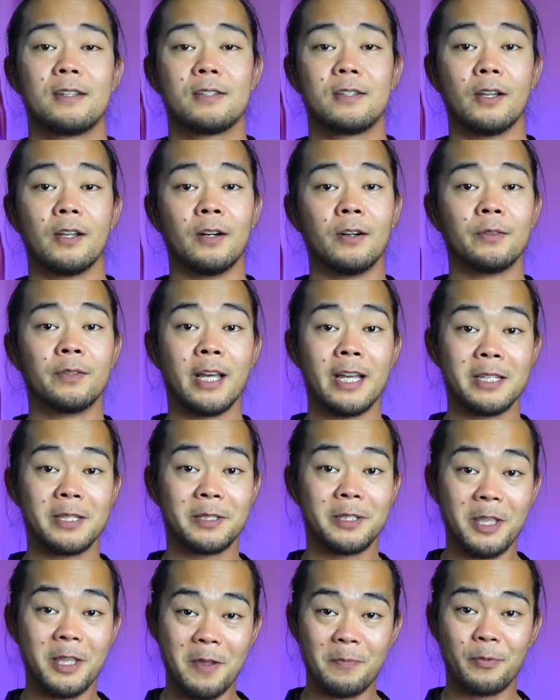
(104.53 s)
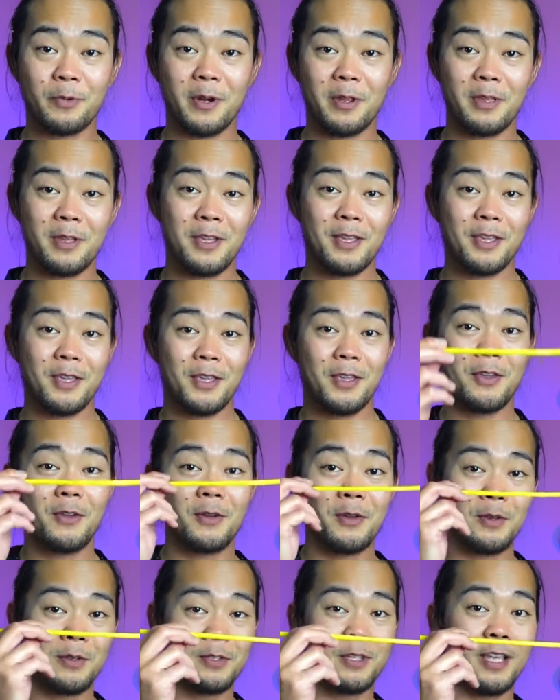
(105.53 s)
So that's deep breathing
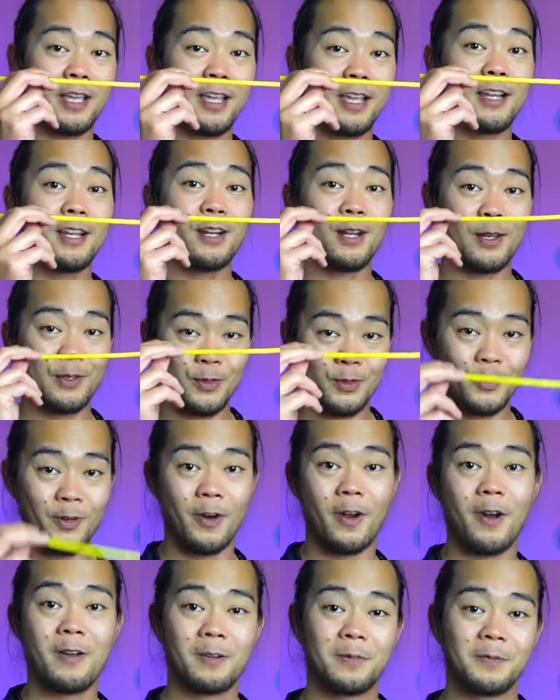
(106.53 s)
using a straw.